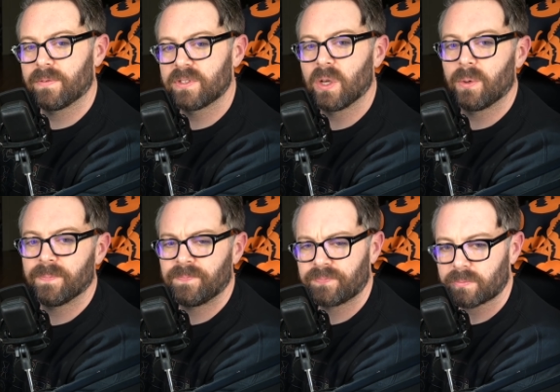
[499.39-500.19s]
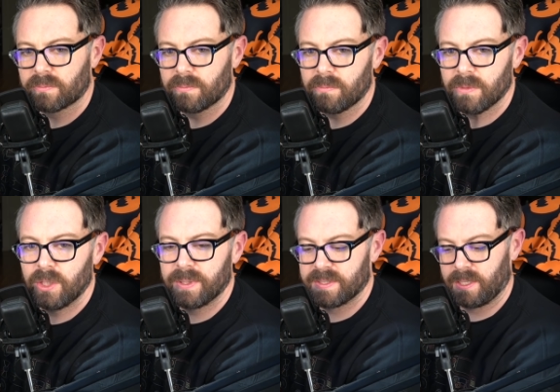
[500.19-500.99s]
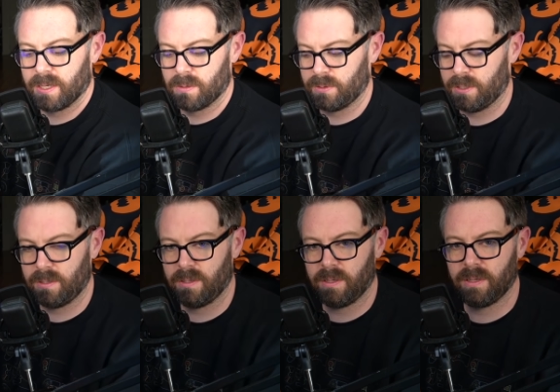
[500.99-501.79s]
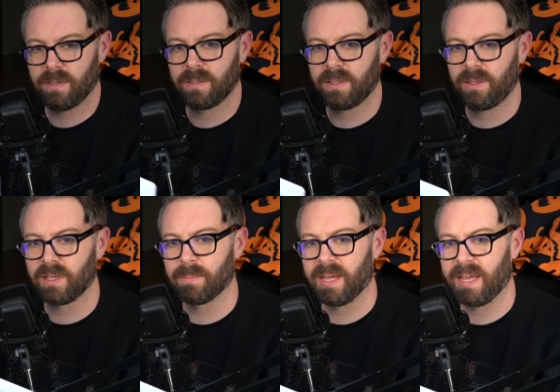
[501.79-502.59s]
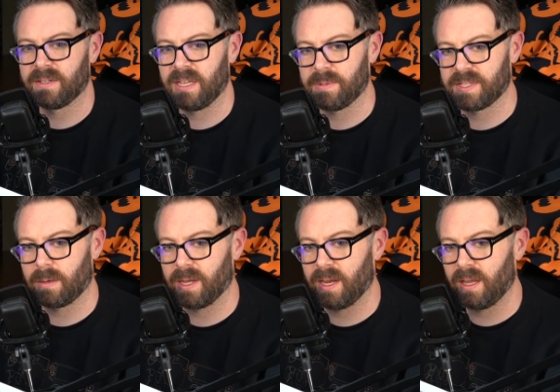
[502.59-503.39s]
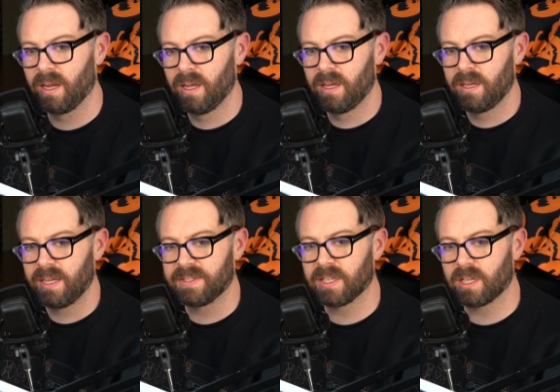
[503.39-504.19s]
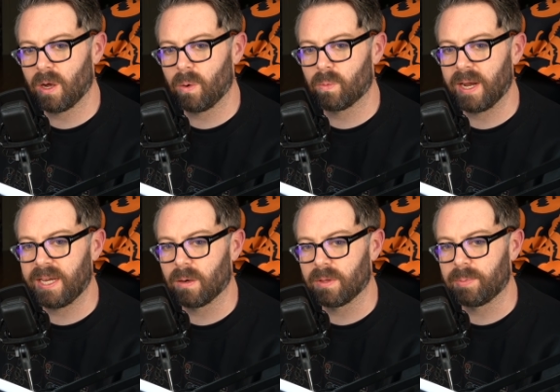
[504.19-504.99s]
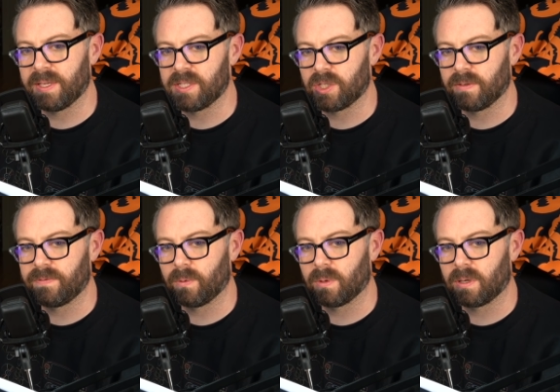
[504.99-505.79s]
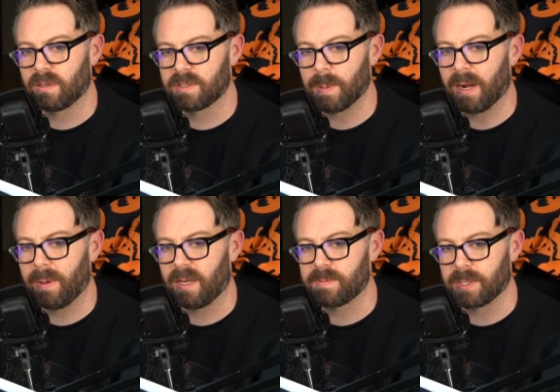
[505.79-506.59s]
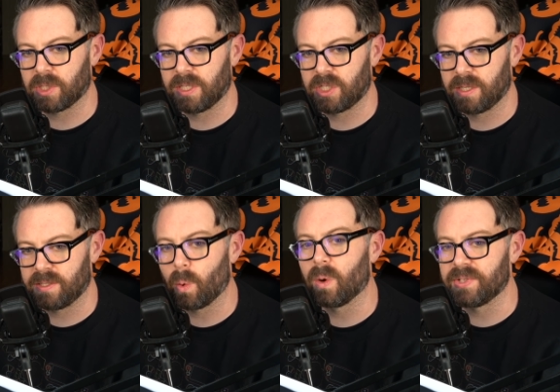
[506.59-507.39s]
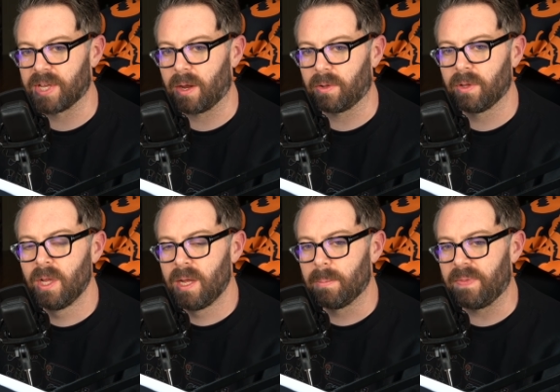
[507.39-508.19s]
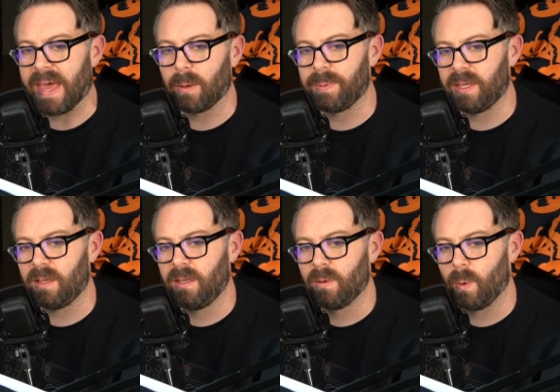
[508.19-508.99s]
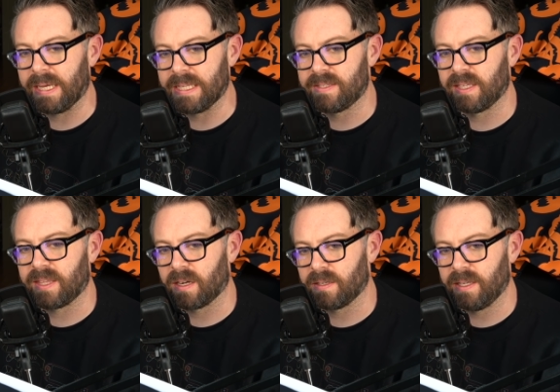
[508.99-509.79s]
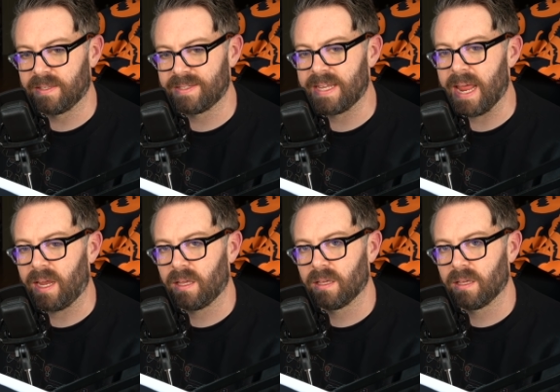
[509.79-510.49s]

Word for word: So you can see here. Hold on. You look at my entertainment center behind it. It's going to go right here where the PlayStation 4 Spider Man Special Edition is horizontal, but that'll be when it can sit there and stay.